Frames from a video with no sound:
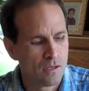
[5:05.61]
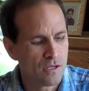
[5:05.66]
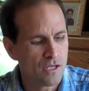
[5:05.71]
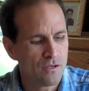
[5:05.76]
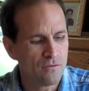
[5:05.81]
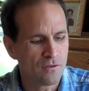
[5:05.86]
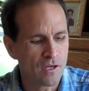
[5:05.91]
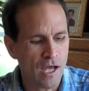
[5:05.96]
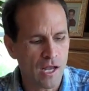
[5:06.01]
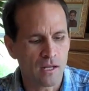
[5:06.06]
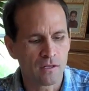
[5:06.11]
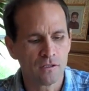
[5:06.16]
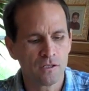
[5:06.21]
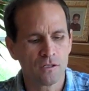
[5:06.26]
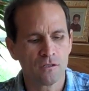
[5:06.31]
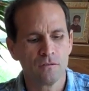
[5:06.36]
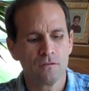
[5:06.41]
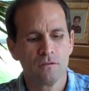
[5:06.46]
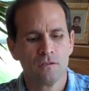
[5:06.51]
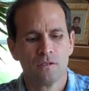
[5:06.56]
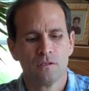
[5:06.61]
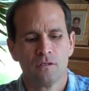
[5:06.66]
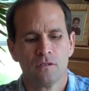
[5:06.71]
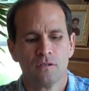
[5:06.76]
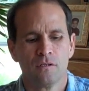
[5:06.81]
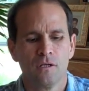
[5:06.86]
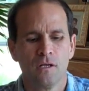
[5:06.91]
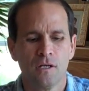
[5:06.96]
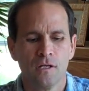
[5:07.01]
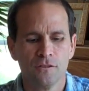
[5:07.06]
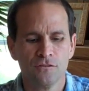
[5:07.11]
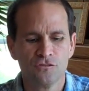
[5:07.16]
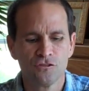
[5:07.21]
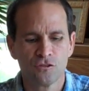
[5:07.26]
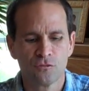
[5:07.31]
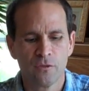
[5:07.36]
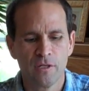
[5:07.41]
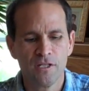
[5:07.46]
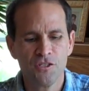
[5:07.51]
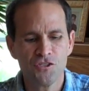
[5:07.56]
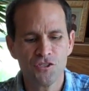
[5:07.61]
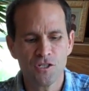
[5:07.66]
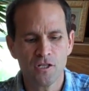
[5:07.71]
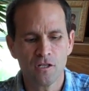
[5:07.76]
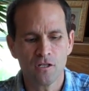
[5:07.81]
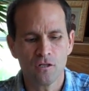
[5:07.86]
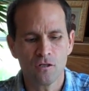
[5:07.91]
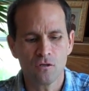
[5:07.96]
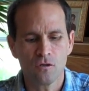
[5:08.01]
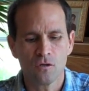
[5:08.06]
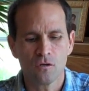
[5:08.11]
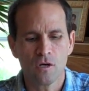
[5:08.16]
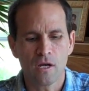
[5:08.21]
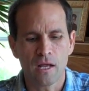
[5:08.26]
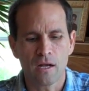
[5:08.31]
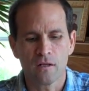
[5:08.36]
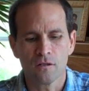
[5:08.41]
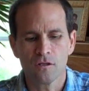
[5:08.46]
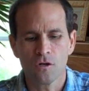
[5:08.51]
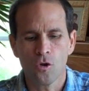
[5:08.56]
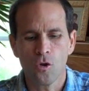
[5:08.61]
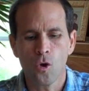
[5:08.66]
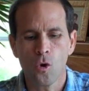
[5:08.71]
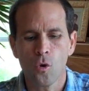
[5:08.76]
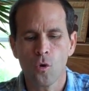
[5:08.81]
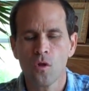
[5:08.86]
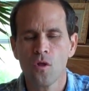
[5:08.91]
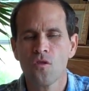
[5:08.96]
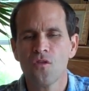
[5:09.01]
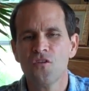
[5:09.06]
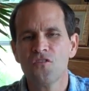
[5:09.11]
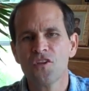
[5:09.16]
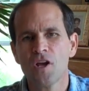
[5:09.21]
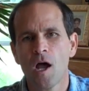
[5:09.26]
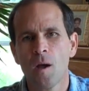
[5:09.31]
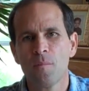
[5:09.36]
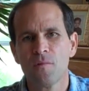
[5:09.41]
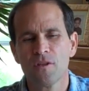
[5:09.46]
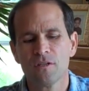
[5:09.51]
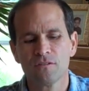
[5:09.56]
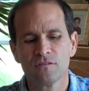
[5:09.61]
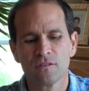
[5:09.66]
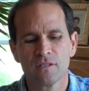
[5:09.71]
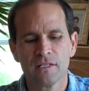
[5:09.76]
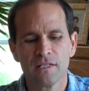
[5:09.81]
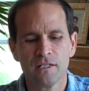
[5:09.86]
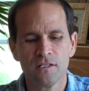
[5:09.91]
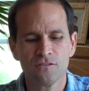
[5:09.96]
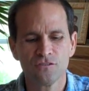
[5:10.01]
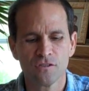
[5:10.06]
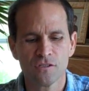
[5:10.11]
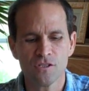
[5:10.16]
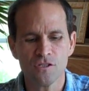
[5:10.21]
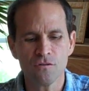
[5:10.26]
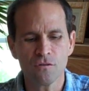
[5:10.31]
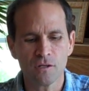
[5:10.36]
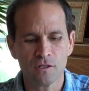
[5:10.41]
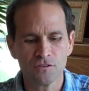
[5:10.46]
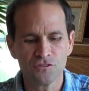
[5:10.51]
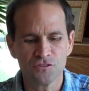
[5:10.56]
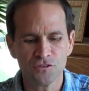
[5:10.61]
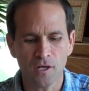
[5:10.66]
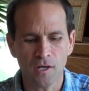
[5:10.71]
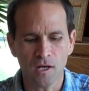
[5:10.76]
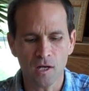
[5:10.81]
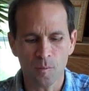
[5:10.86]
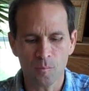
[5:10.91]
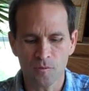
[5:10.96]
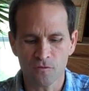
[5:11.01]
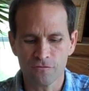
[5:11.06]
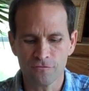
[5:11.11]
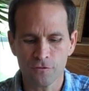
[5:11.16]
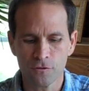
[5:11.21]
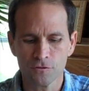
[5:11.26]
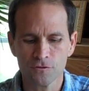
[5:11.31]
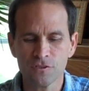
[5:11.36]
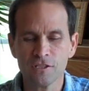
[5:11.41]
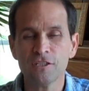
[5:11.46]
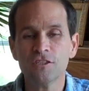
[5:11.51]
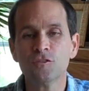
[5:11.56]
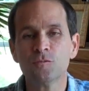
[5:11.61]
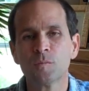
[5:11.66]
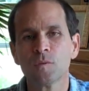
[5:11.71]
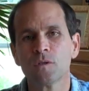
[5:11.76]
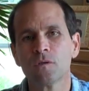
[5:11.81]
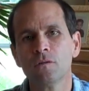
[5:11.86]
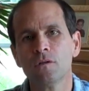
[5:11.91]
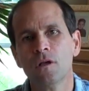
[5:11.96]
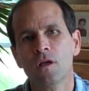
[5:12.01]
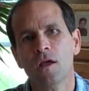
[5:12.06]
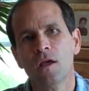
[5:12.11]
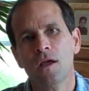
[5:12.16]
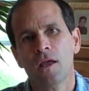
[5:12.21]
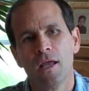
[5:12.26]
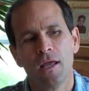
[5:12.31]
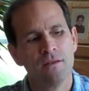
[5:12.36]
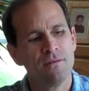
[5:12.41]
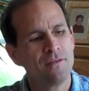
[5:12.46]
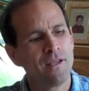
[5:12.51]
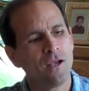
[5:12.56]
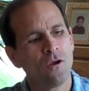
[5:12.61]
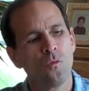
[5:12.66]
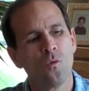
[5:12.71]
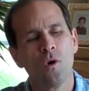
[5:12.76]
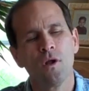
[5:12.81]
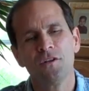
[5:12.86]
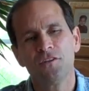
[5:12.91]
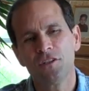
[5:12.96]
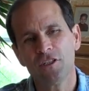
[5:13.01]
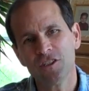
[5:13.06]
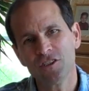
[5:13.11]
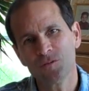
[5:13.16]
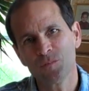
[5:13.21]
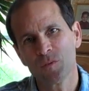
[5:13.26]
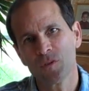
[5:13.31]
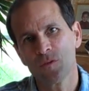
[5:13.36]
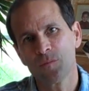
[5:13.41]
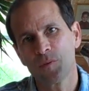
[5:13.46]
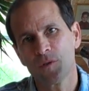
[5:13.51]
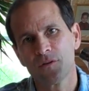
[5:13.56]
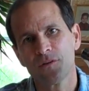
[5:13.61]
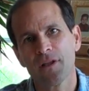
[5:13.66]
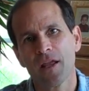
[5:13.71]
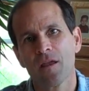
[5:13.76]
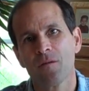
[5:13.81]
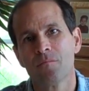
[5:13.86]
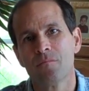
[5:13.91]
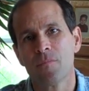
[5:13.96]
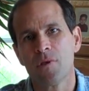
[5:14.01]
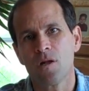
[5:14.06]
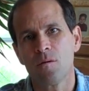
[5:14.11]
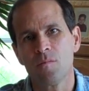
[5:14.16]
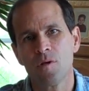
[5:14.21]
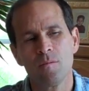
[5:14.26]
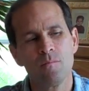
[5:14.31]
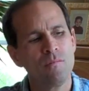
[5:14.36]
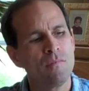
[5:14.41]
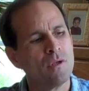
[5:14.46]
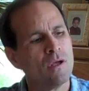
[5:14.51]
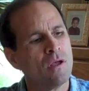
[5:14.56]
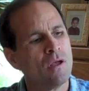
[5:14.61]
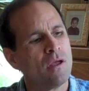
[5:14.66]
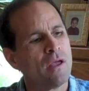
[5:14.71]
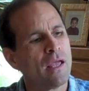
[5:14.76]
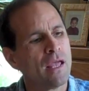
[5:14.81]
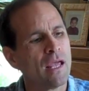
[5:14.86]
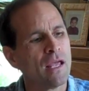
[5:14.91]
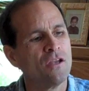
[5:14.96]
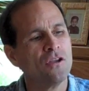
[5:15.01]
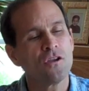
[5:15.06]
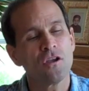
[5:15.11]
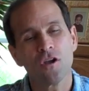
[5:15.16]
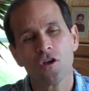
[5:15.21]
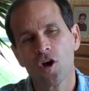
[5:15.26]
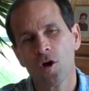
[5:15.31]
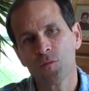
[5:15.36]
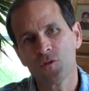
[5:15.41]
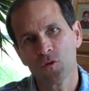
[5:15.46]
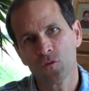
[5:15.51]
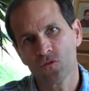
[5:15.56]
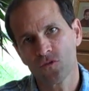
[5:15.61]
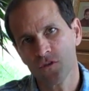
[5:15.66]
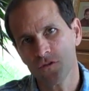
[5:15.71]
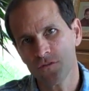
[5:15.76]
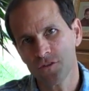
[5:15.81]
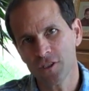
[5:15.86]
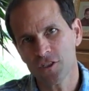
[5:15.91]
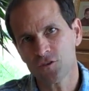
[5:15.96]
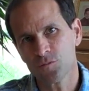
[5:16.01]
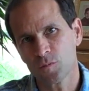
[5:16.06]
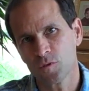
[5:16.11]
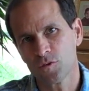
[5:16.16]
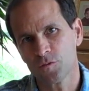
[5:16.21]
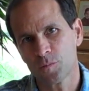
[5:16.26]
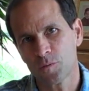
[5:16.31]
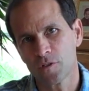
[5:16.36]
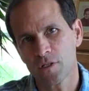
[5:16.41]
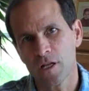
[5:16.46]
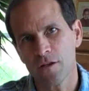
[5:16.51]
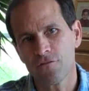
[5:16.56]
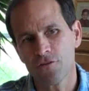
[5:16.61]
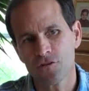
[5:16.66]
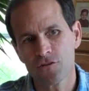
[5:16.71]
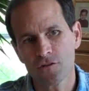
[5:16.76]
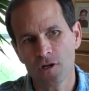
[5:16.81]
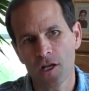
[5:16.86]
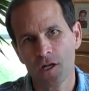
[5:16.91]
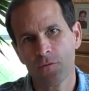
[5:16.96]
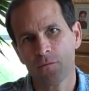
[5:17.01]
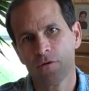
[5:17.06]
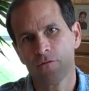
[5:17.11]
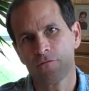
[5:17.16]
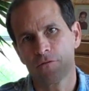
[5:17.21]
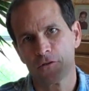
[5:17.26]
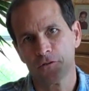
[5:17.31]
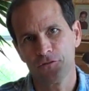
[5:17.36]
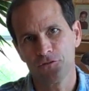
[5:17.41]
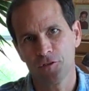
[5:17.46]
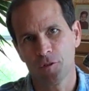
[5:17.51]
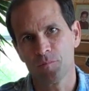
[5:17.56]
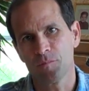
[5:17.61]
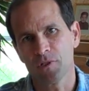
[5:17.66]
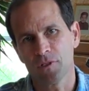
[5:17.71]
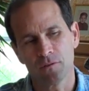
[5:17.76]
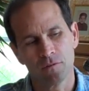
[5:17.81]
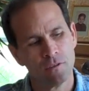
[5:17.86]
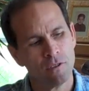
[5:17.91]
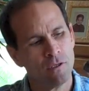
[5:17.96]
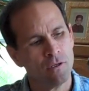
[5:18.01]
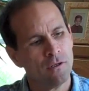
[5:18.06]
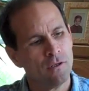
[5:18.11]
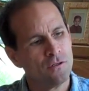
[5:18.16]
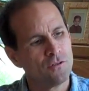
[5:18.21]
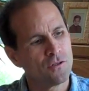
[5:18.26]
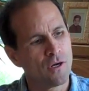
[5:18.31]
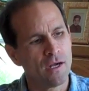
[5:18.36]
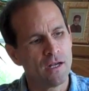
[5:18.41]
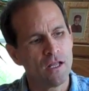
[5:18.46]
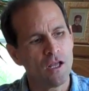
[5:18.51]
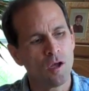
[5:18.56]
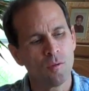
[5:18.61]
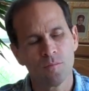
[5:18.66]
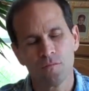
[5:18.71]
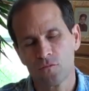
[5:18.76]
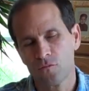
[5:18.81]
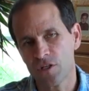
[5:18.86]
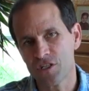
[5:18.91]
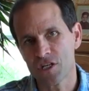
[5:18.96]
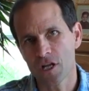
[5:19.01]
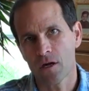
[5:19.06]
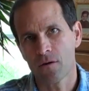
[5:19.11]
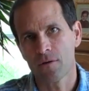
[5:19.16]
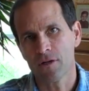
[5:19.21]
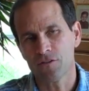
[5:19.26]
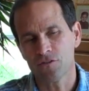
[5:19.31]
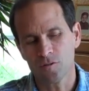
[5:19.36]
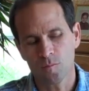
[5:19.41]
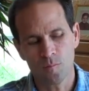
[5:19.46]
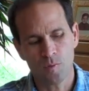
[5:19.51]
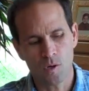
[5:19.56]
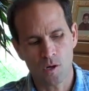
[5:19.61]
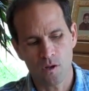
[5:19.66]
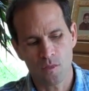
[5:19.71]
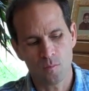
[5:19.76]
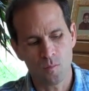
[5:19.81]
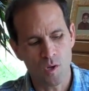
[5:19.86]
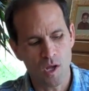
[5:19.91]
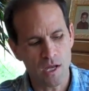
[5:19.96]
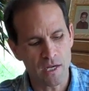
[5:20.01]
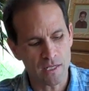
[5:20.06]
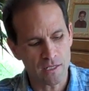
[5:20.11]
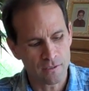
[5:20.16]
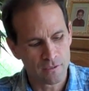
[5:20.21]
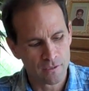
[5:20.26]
You've got a little syringe here and a little hole in the top of this lid so that you can suck up a full teaspoon and take 1 teaspoon per day minimum, and you can go up to 2 teaspoons per day if you're trying to reverse something, trying to help regenerate some part of the body.